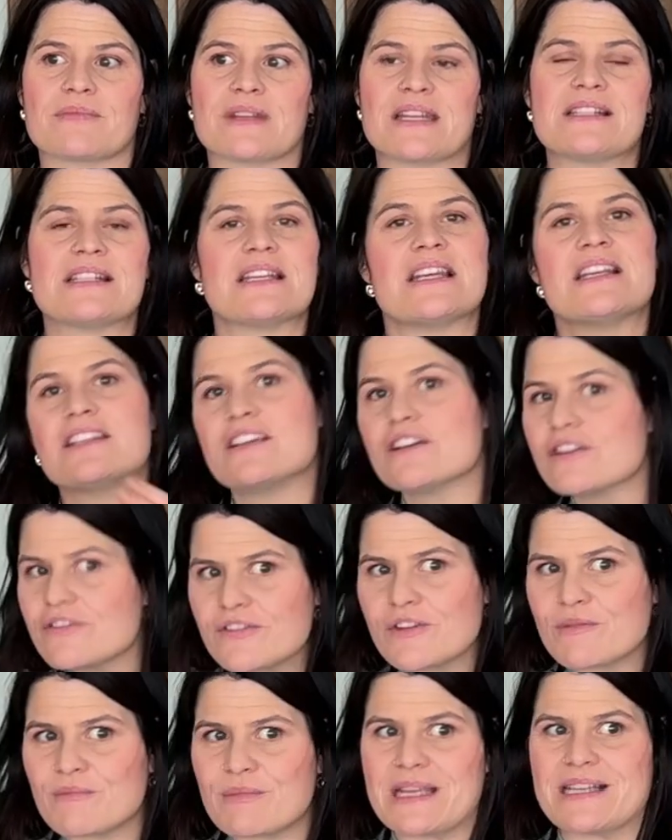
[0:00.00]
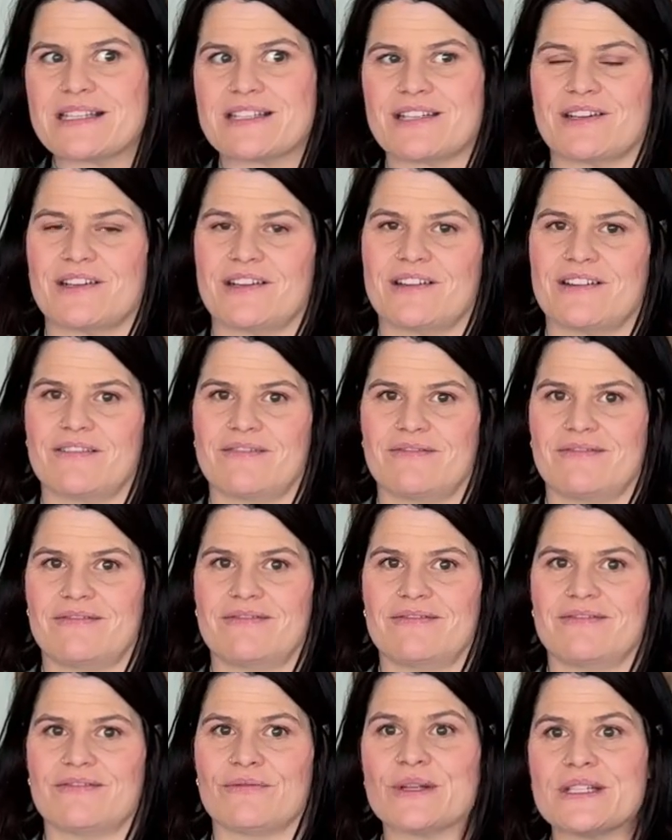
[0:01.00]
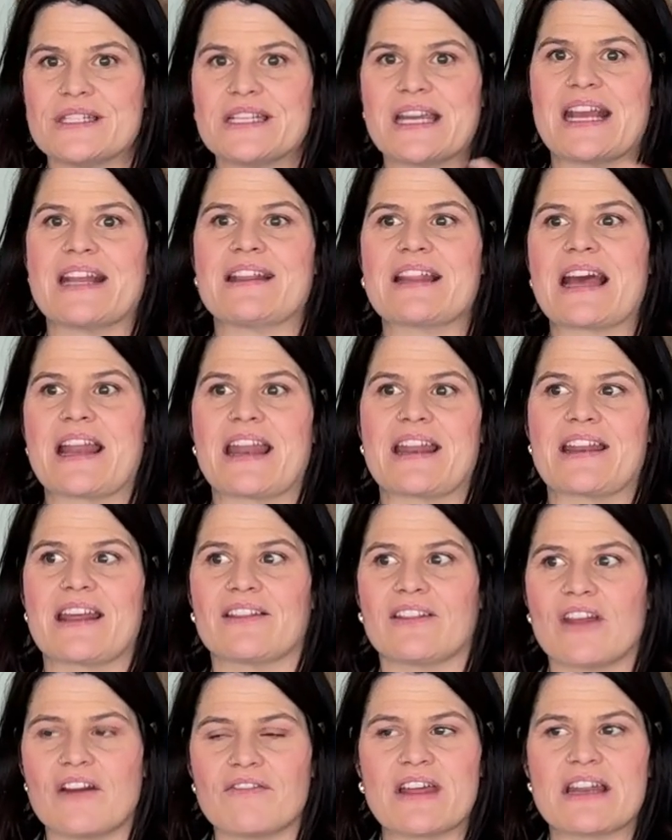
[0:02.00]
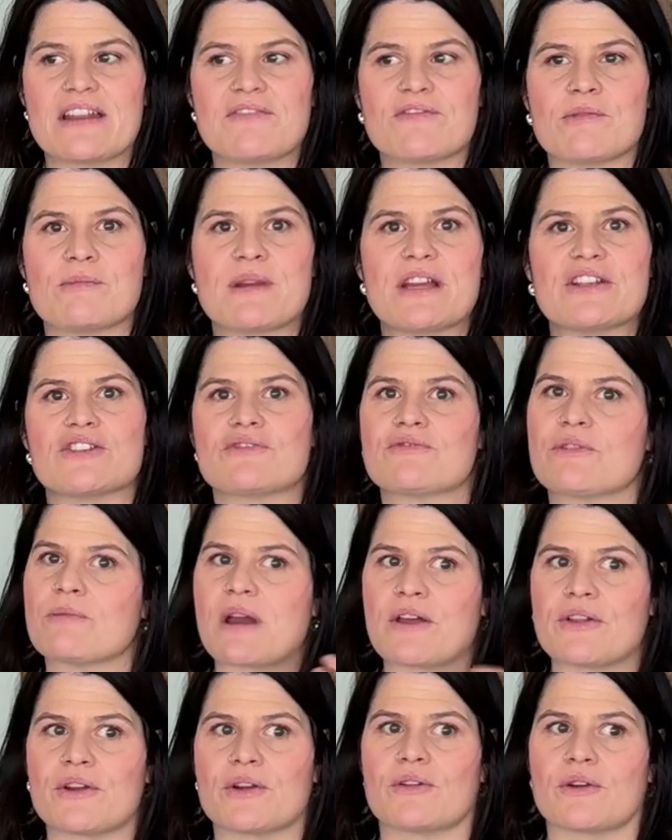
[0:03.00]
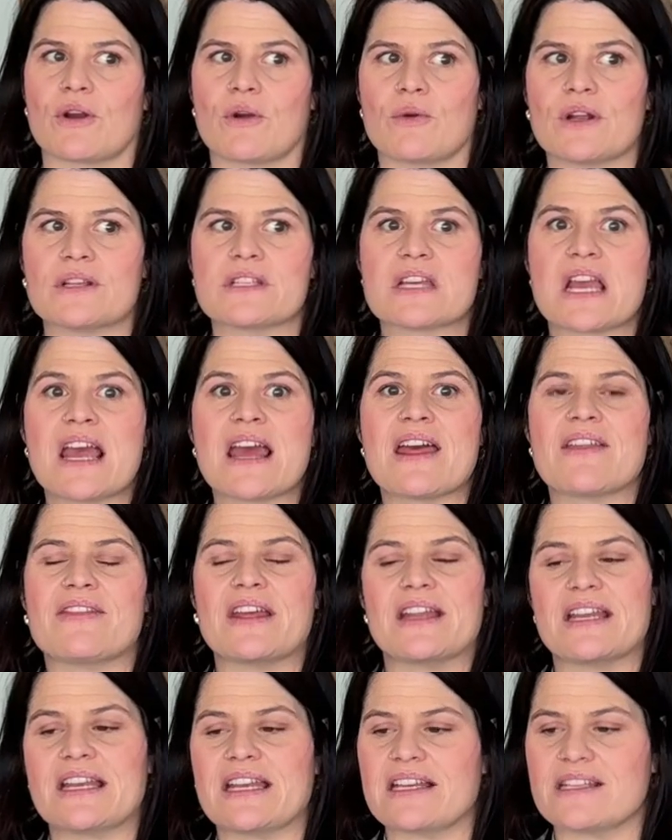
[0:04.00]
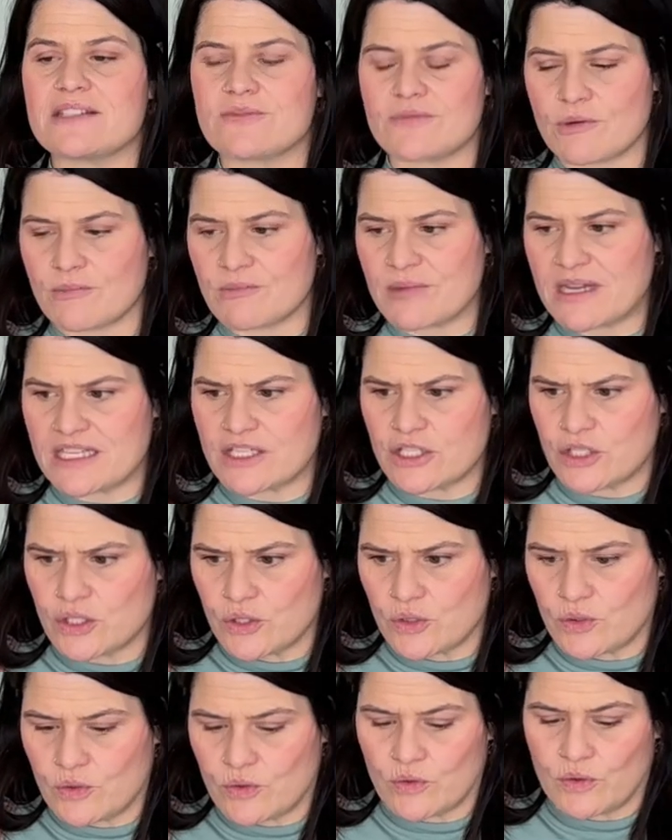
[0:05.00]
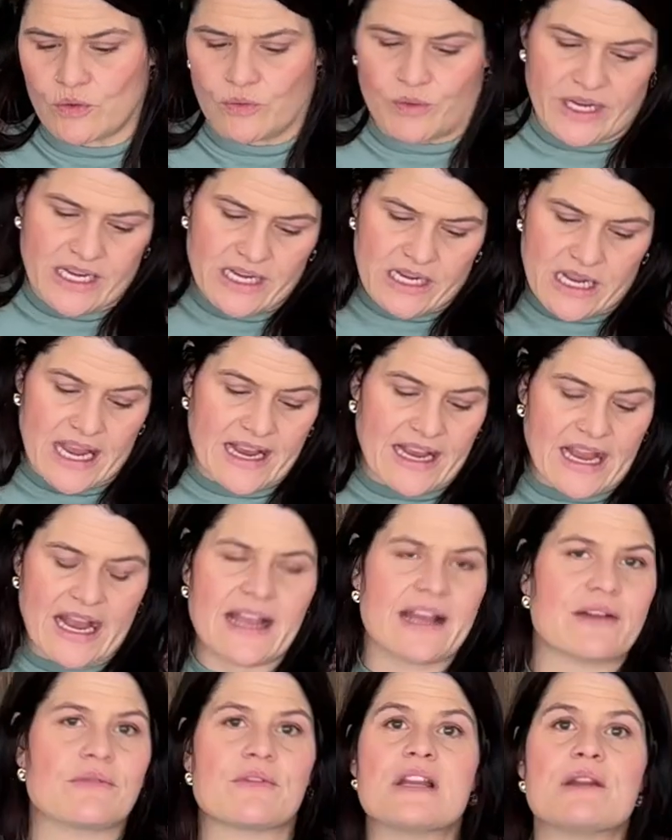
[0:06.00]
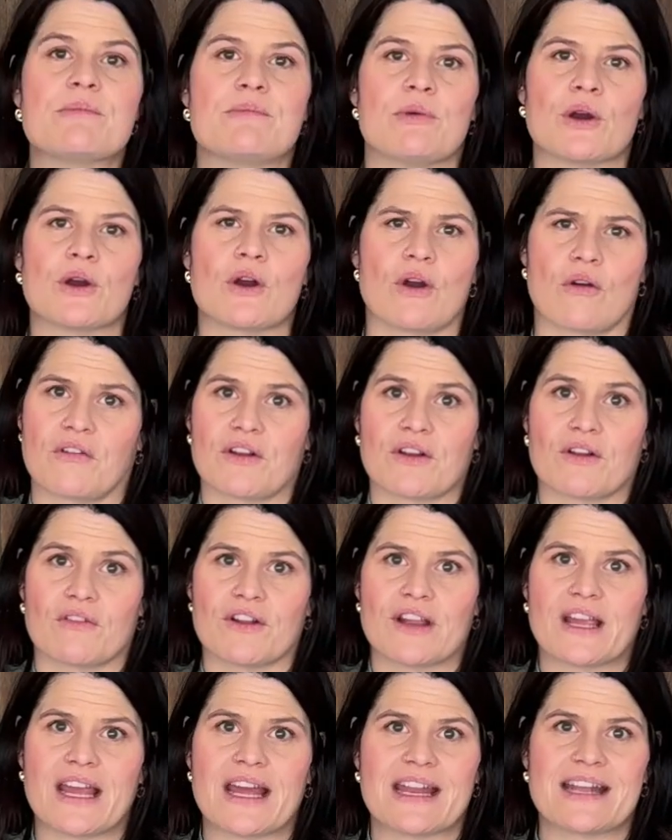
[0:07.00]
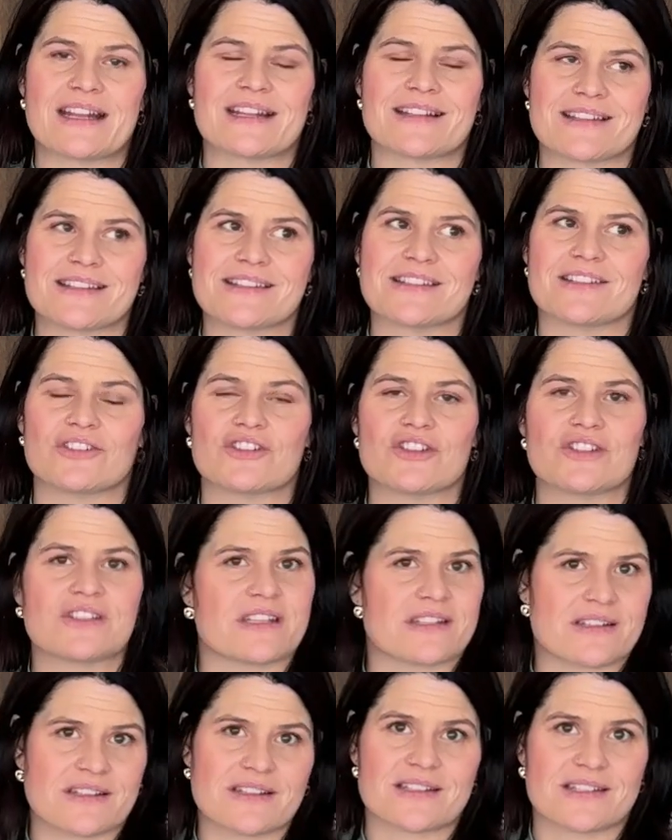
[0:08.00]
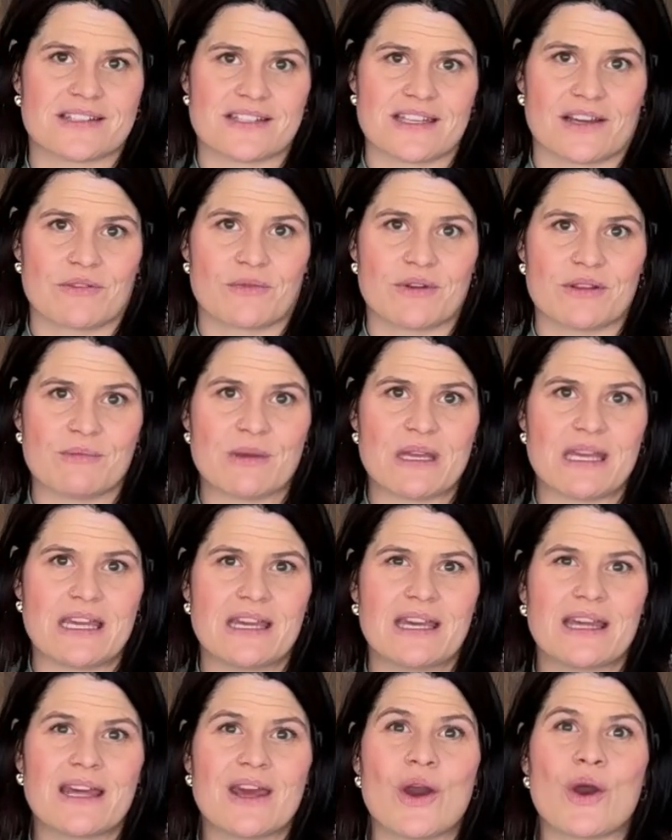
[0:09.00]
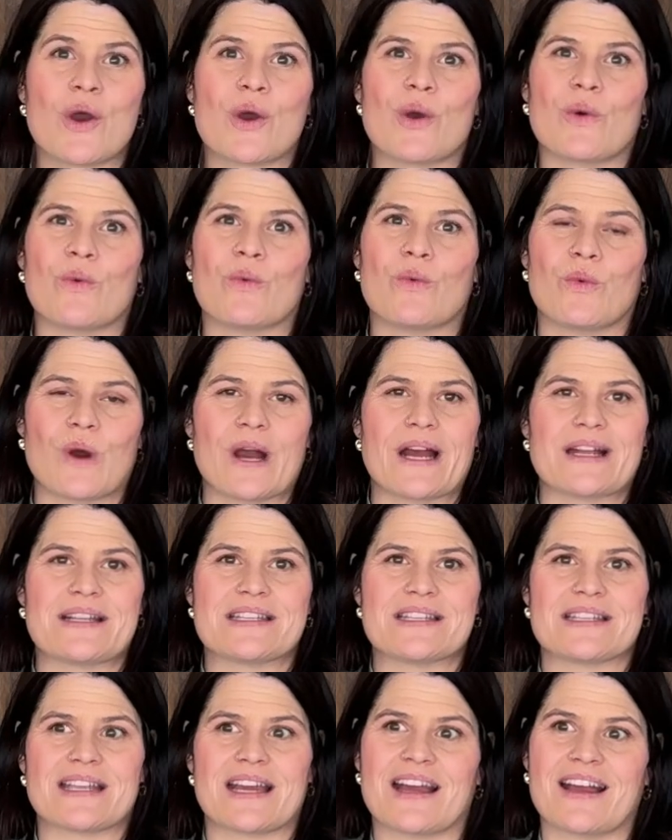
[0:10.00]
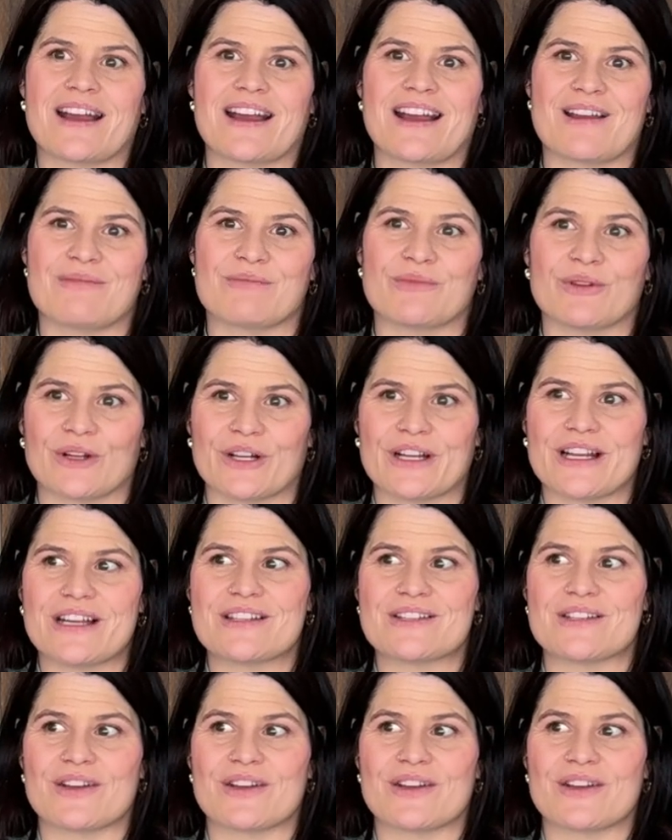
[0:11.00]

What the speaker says: it's easier for me to retain that. And I love that information from other growers than it is for me to read. Like I can read a book over and over again and it still just doesn't stick with me what I'm learning.